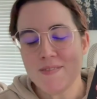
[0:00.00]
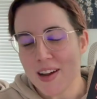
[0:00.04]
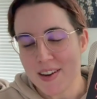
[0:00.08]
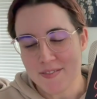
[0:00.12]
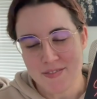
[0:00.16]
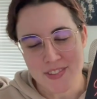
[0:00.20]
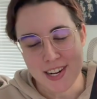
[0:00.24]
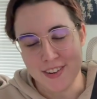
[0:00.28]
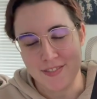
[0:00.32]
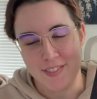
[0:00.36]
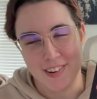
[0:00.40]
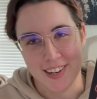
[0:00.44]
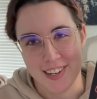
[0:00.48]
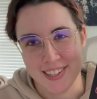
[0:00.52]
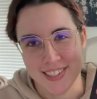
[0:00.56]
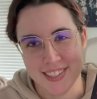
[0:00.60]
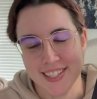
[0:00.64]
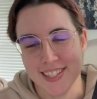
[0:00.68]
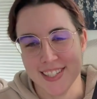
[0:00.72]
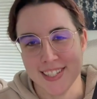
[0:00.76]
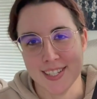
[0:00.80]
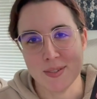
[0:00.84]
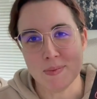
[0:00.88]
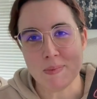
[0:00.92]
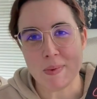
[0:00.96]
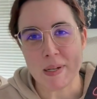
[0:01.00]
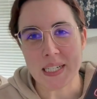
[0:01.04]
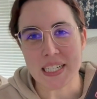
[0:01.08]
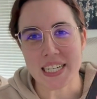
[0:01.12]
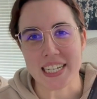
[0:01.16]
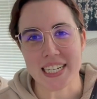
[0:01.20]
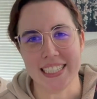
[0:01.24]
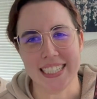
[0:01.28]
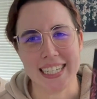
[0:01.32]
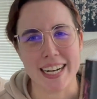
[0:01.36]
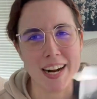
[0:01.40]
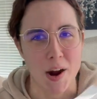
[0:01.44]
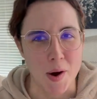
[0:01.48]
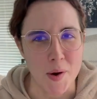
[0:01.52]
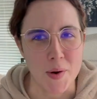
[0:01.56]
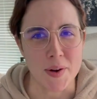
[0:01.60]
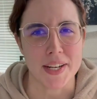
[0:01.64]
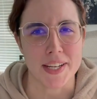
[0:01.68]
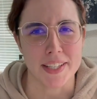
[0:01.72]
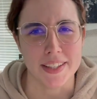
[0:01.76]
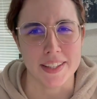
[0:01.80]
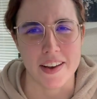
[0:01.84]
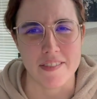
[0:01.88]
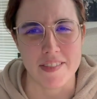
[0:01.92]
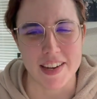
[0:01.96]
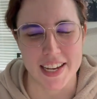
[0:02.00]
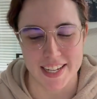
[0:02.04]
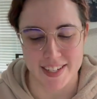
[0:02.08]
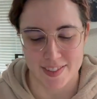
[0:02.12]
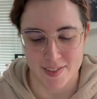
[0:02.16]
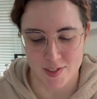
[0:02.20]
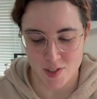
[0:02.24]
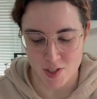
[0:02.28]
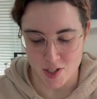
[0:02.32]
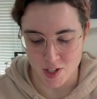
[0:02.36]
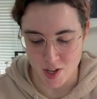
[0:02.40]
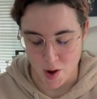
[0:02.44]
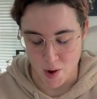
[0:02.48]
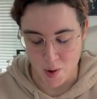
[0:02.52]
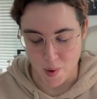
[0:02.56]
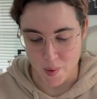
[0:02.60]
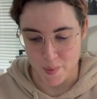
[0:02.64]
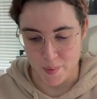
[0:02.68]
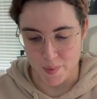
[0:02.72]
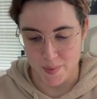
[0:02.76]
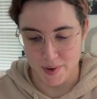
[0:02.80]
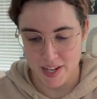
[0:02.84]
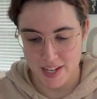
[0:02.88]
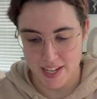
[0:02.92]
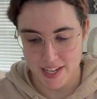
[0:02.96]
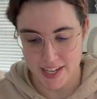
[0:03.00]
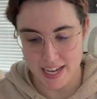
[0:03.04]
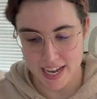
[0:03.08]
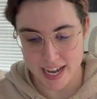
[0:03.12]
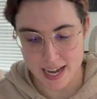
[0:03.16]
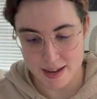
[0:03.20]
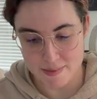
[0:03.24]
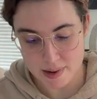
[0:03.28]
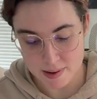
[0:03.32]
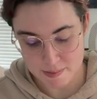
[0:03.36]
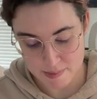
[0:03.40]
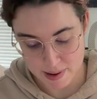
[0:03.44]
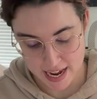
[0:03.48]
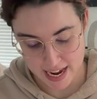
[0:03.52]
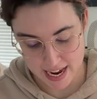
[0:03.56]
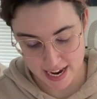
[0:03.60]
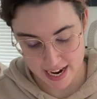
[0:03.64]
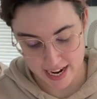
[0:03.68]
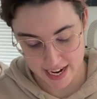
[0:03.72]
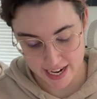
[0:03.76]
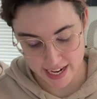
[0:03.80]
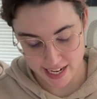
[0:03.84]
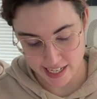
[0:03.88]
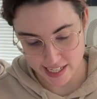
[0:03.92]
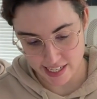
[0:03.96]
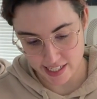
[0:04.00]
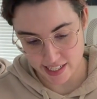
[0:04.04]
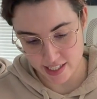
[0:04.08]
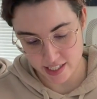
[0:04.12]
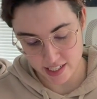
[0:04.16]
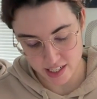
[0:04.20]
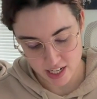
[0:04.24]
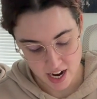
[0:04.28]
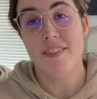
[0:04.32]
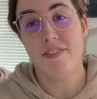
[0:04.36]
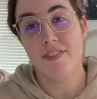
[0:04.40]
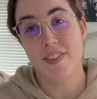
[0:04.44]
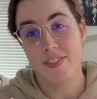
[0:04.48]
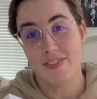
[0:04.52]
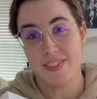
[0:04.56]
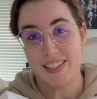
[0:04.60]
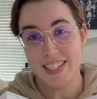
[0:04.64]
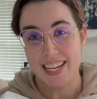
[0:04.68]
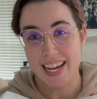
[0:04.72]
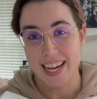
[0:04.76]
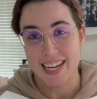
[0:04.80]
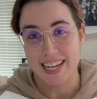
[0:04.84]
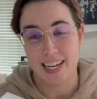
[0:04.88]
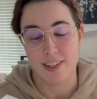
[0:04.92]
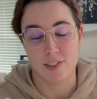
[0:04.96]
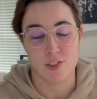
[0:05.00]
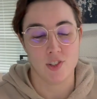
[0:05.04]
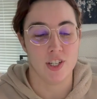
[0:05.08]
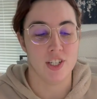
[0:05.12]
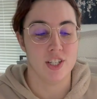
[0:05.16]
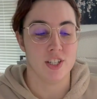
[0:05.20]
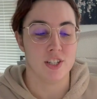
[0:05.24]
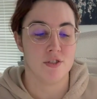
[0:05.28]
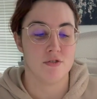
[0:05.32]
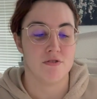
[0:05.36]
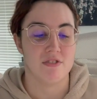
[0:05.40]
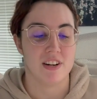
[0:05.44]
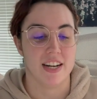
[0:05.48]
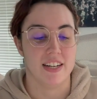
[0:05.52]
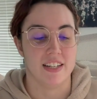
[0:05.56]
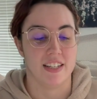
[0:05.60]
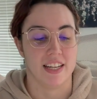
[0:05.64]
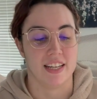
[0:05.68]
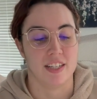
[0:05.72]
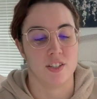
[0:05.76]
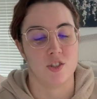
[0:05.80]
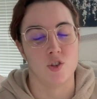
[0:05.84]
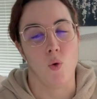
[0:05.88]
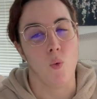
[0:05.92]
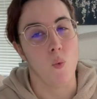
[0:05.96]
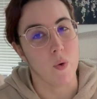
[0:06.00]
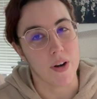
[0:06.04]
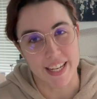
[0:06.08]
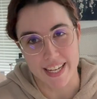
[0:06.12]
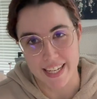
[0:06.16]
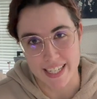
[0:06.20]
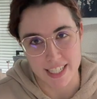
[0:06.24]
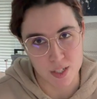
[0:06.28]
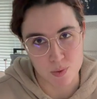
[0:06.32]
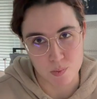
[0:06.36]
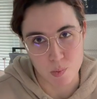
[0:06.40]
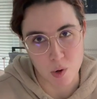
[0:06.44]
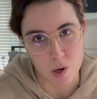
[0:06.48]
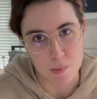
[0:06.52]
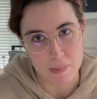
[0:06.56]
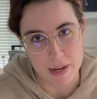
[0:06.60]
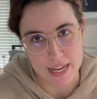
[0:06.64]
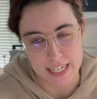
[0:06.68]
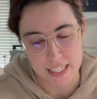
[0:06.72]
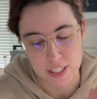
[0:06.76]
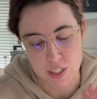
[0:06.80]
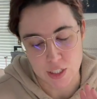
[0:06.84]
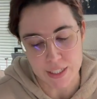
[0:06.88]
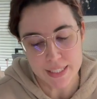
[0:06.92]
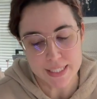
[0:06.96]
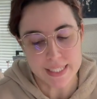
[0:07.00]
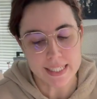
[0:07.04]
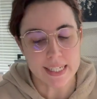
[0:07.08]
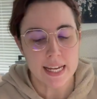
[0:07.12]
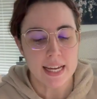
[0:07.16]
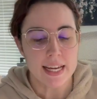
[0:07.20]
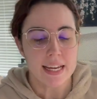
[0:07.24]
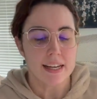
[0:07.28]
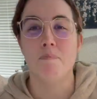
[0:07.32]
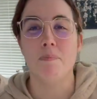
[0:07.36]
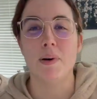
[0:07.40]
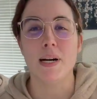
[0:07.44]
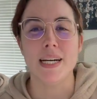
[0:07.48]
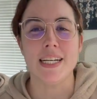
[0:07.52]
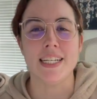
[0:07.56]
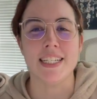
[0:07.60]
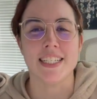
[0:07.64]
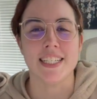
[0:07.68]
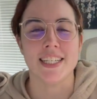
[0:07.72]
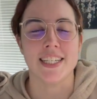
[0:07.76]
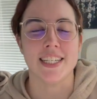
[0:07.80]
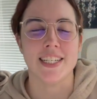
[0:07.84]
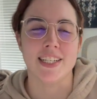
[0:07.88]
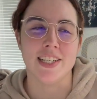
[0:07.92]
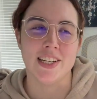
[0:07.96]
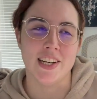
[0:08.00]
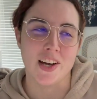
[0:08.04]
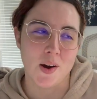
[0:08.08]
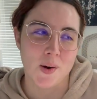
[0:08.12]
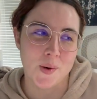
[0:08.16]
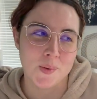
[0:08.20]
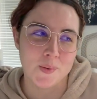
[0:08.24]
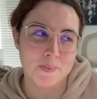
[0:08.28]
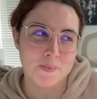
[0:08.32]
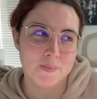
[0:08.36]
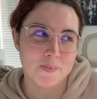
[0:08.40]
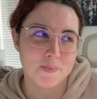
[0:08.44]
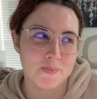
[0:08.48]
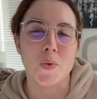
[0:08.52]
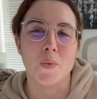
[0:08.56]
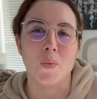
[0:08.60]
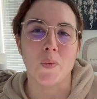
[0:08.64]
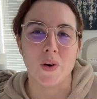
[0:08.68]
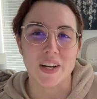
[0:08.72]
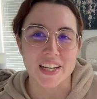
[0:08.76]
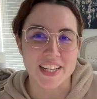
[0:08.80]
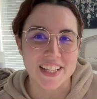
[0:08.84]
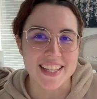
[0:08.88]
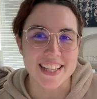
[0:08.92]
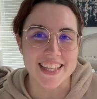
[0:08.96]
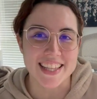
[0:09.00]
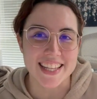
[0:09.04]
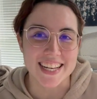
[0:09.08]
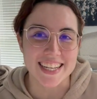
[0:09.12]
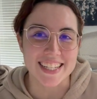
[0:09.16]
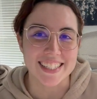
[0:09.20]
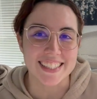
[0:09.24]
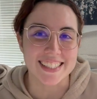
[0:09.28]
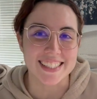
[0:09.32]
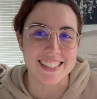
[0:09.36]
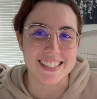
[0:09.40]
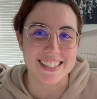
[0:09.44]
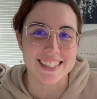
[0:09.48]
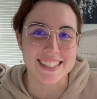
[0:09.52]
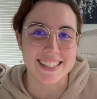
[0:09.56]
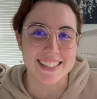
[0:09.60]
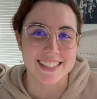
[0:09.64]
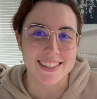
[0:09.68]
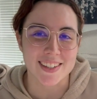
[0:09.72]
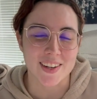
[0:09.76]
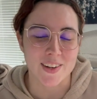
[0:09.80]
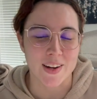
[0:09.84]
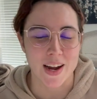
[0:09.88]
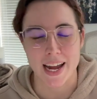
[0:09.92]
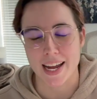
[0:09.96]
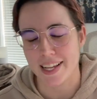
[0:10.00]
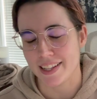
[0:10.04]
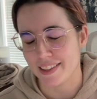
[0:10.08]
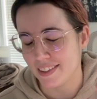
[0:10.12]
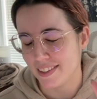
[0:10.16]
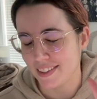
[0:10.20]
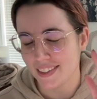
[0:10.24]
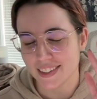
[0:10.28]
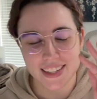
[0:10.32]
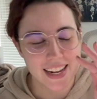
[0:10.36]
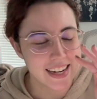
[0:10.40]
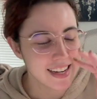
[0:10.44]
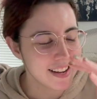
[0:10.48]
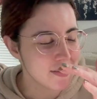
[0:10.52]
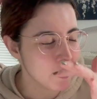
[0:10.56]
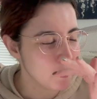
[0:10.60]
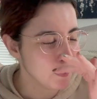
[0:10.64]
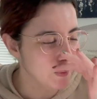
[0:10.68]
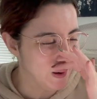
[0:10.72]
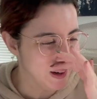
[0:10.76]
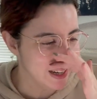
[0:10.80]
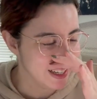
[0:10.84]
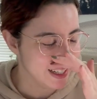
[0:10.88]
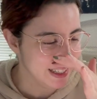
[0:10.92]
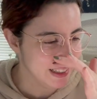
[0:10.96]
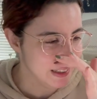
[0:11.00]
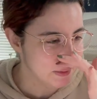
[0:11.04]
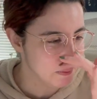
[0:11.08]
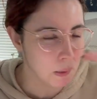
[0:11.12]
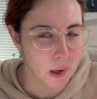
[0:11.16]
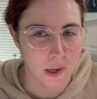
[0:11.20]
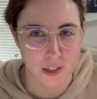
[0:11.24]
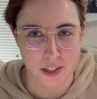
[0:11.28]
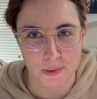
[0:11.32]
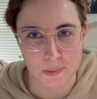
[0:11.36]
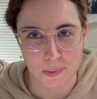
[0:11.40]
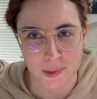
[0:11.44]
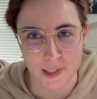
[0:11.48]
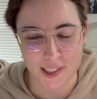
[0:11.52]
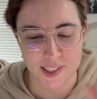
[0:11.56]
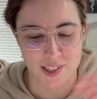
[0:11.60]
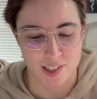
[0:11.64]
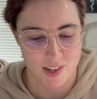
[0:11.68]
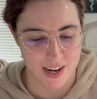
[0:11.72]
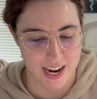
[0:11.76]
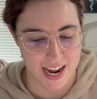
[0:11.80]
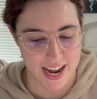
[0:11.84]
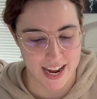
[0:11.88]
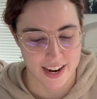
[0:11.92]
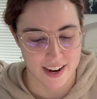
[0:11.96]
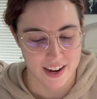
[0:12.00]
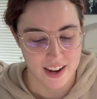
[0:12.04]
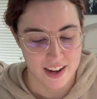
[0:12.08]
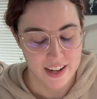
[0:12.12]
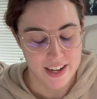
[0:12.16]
Very far into this book and I already love it. So I'm on page 58 now, so I just read like 20-ish more pages. But you know, one of the things, okay, not even one, multiple. Okay,